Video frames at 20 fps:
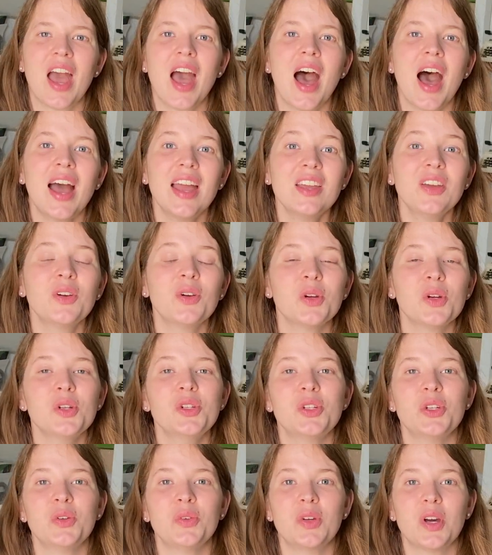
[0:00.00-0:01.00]
I
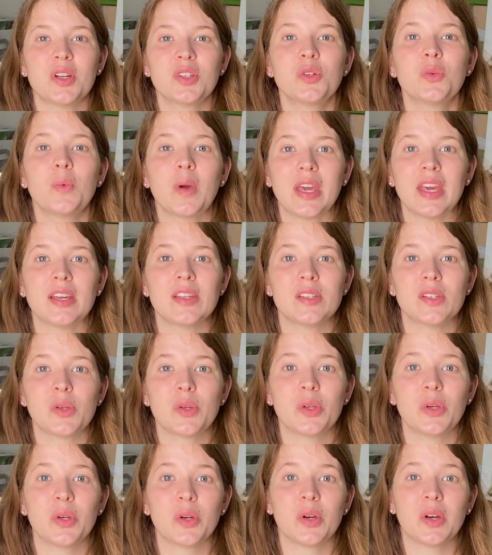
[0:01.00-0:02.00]
encourage you not to wait until
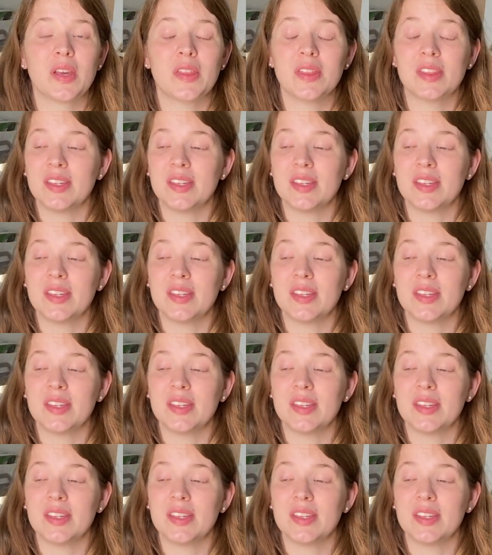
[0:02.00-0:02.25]
you're in